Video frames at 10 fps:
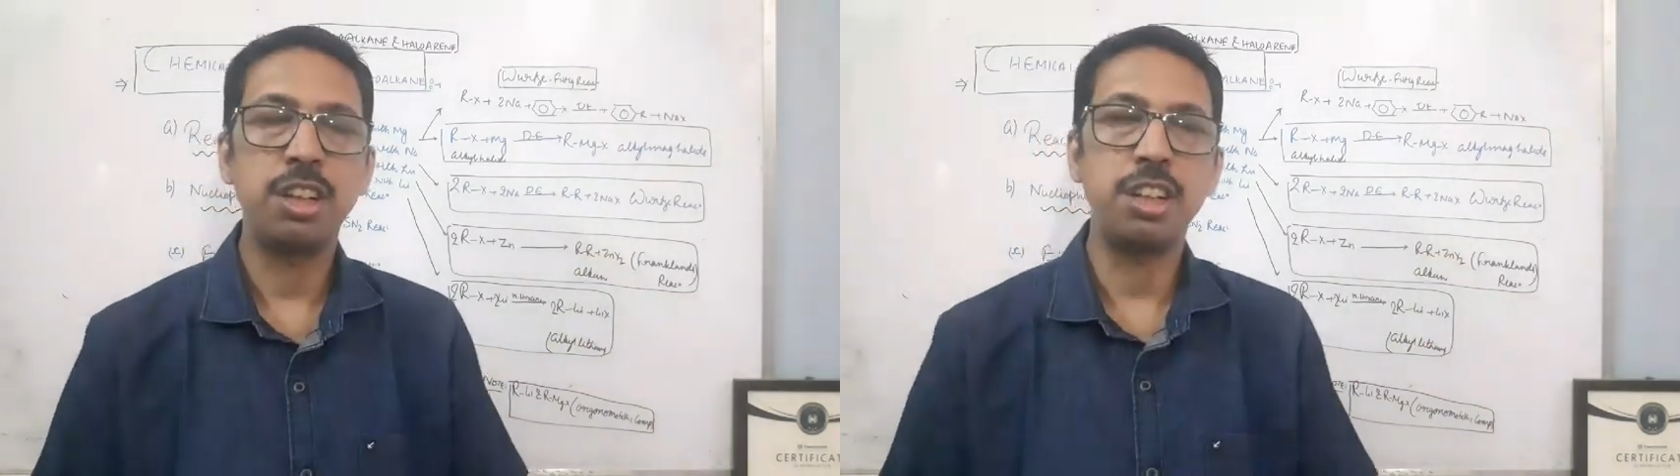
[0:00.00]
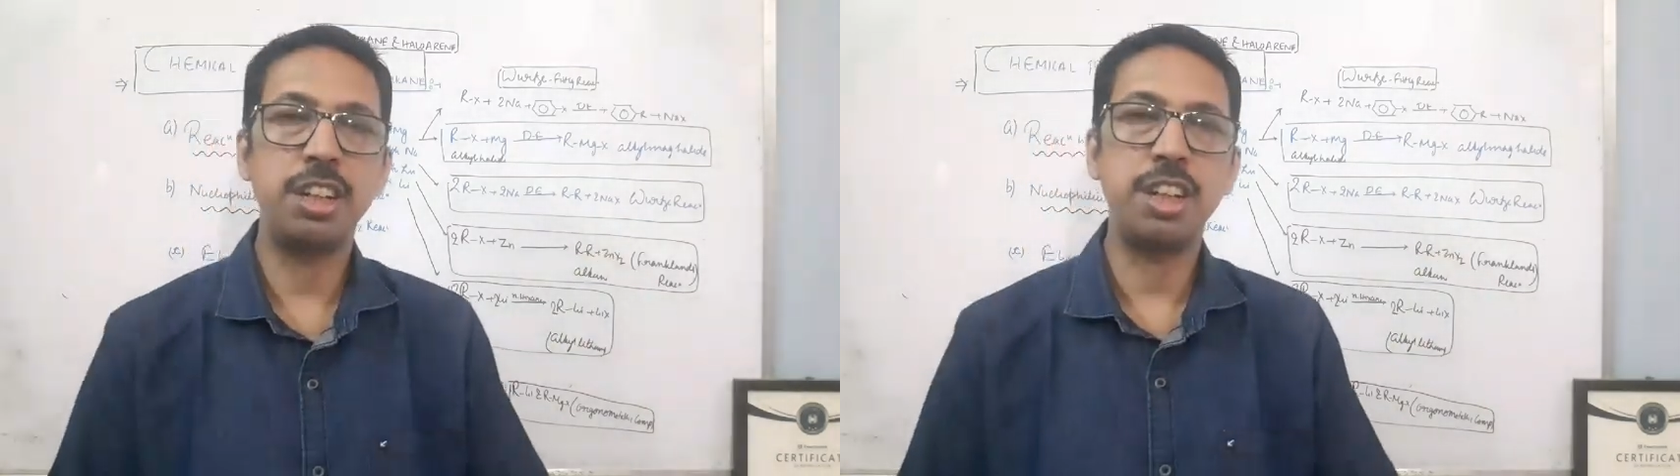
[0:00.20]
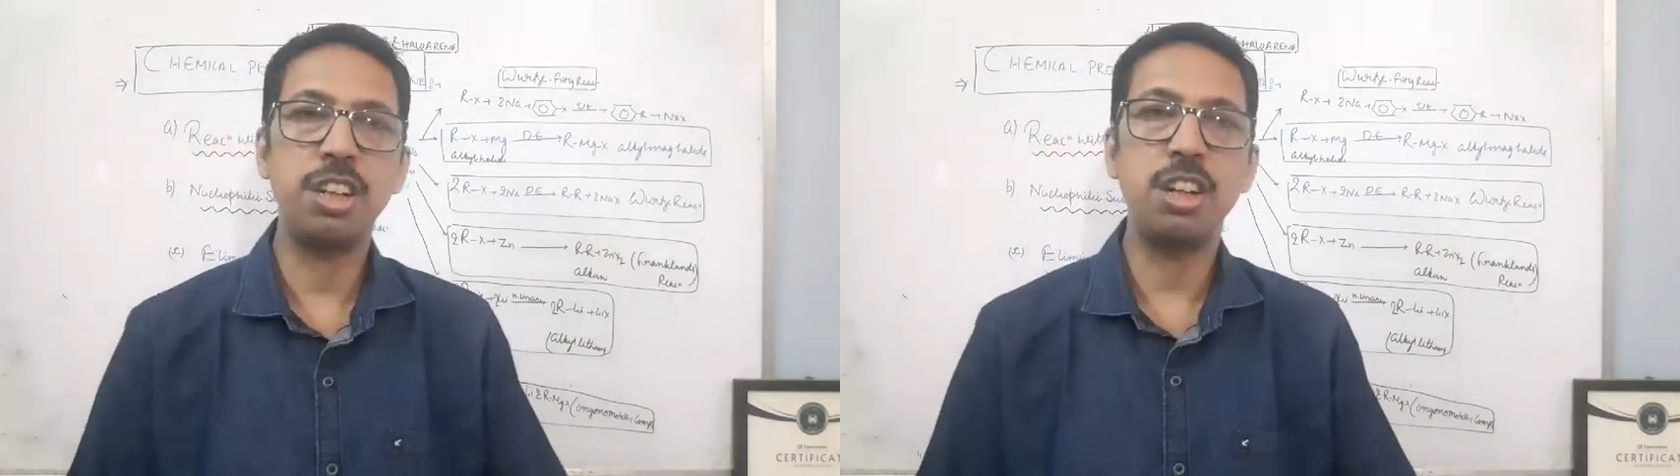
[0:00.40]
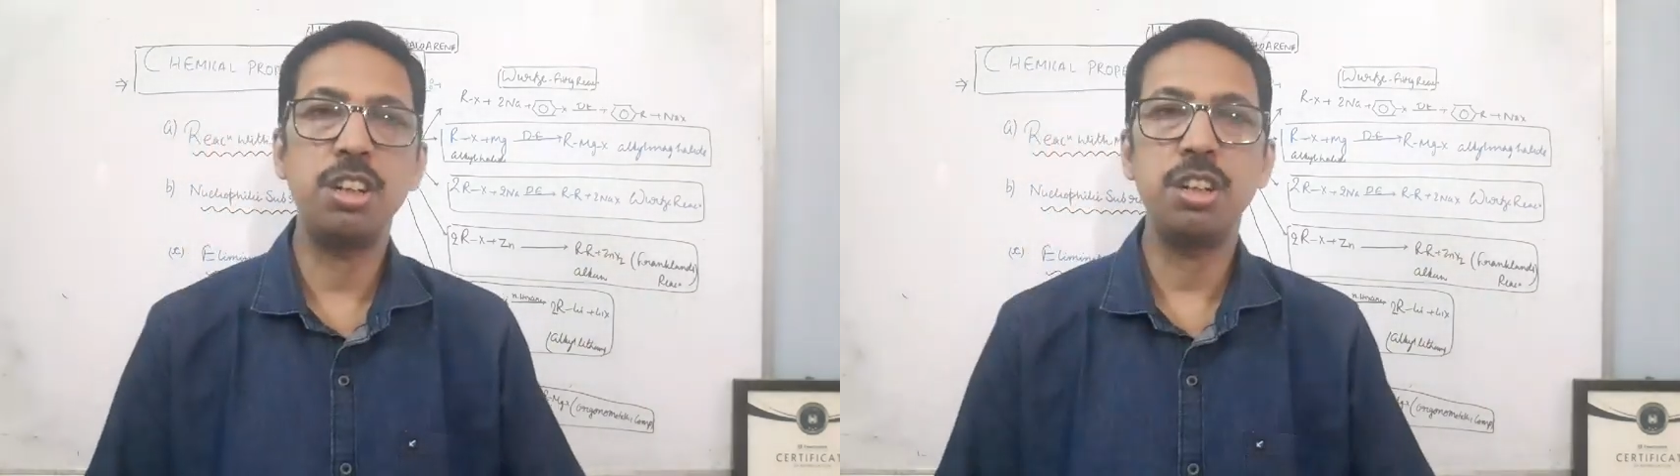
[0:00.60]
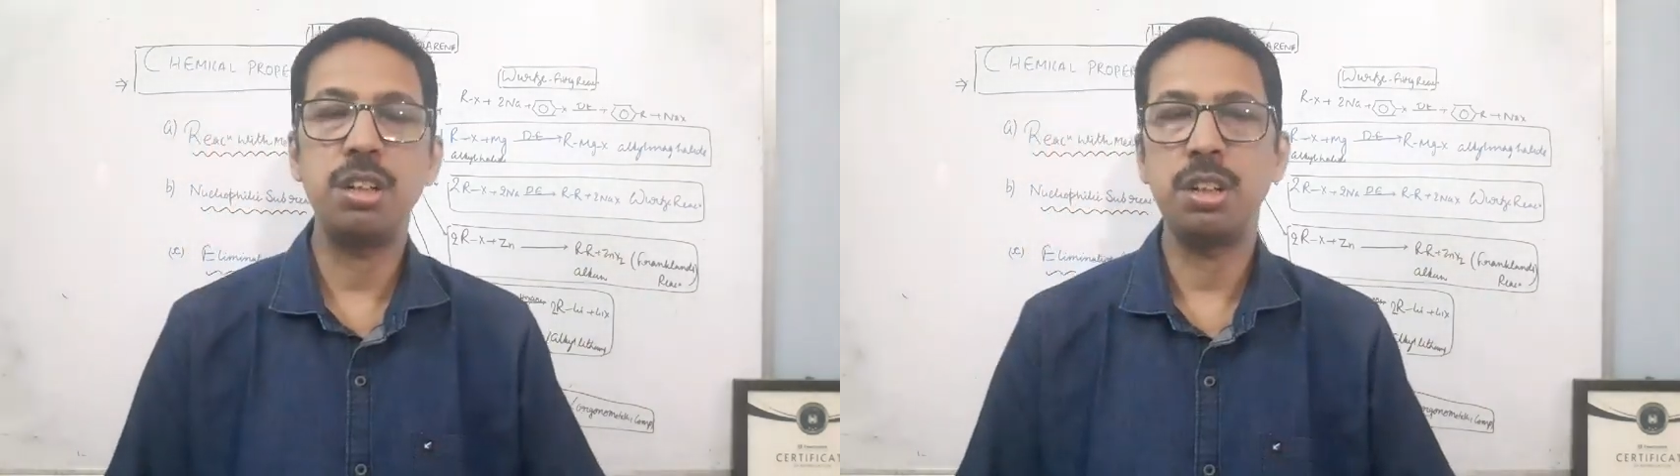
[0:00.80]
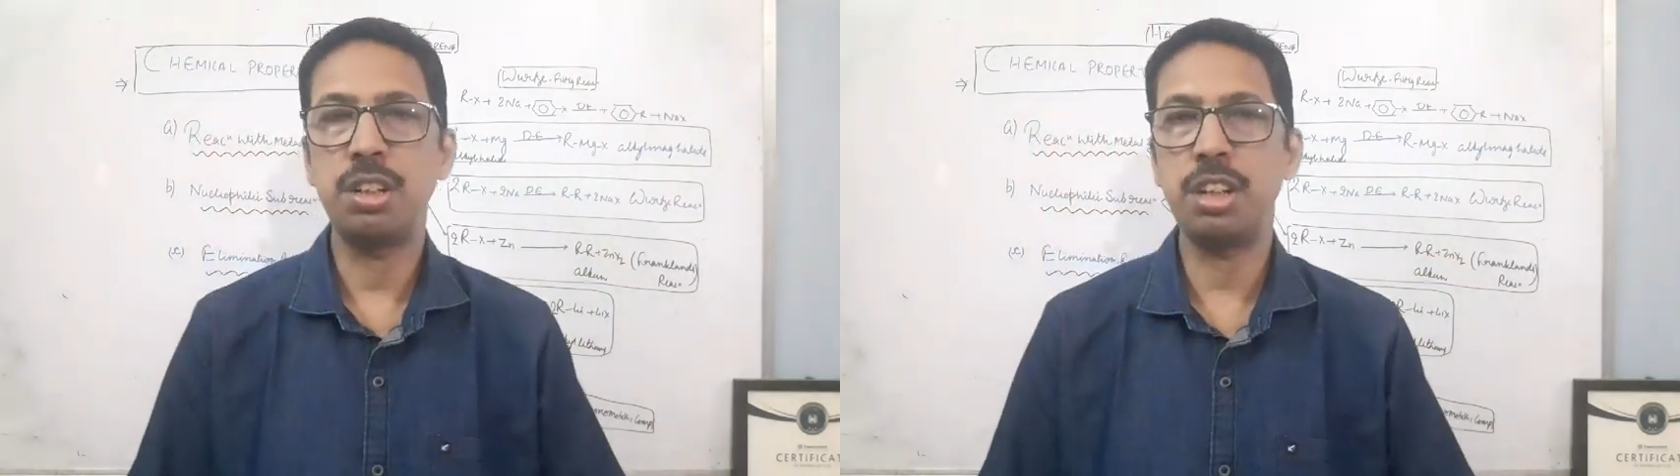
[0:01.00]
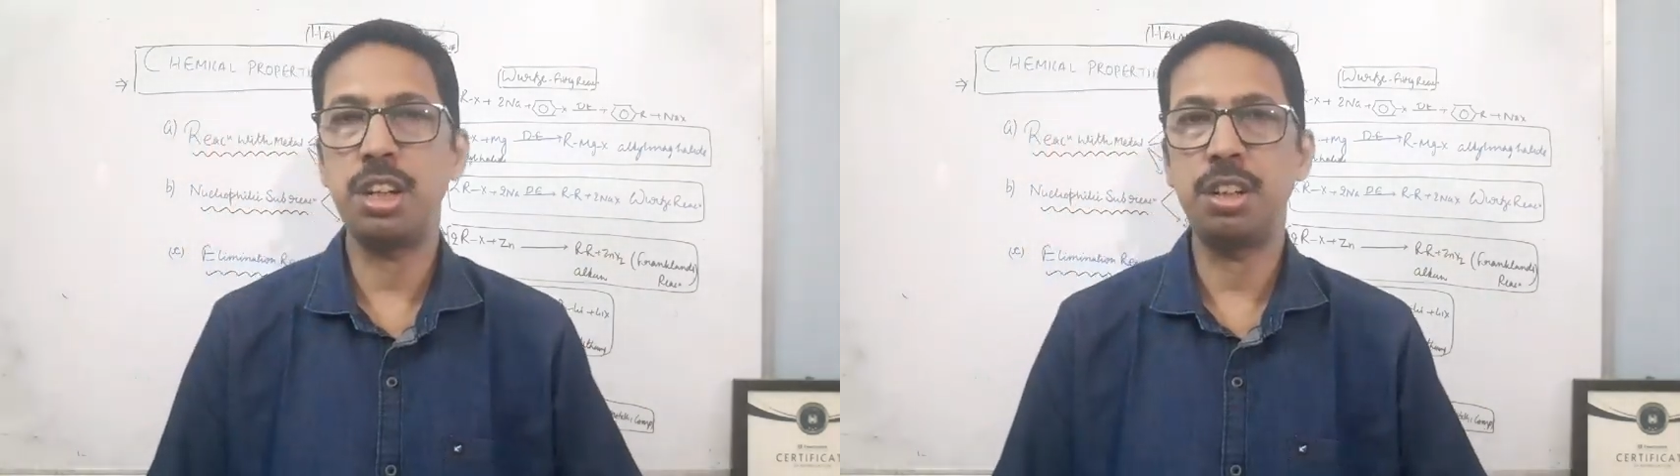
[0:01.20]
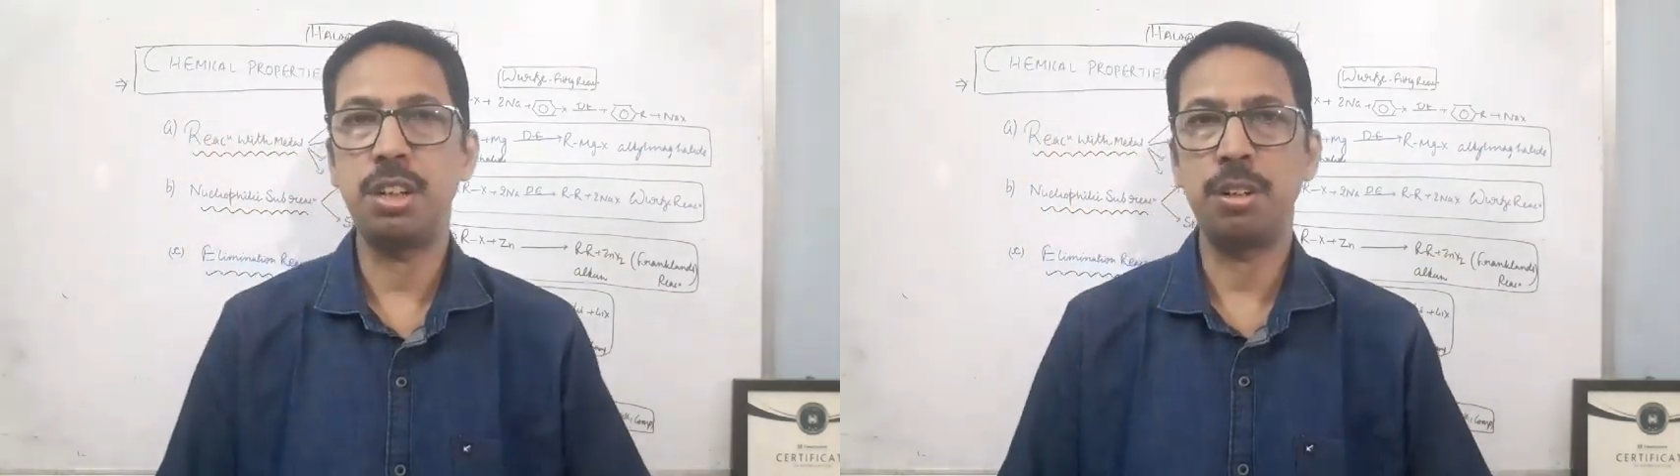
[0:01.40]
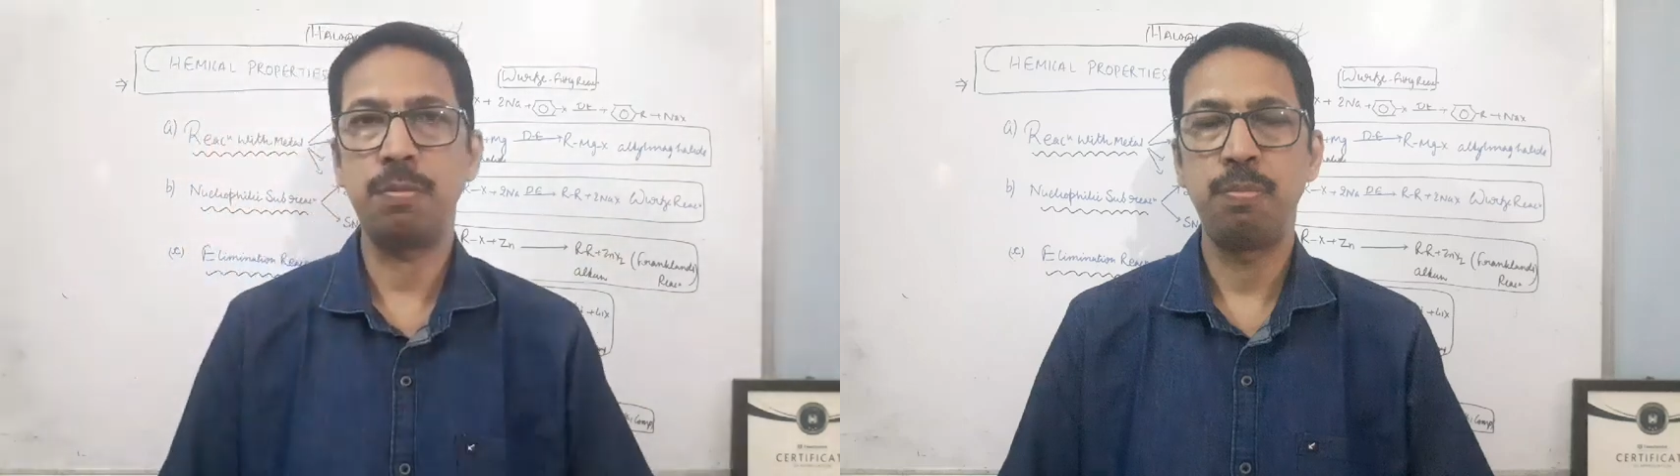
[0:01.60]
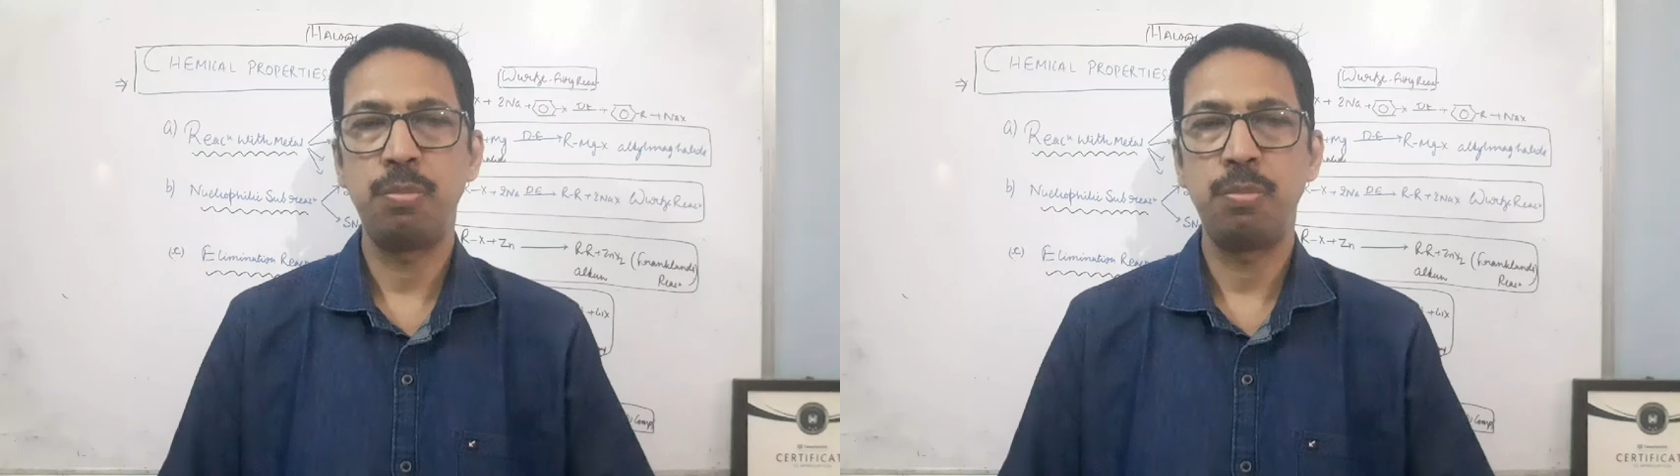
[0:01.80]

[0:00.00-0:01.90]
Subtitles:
Grignard reagent.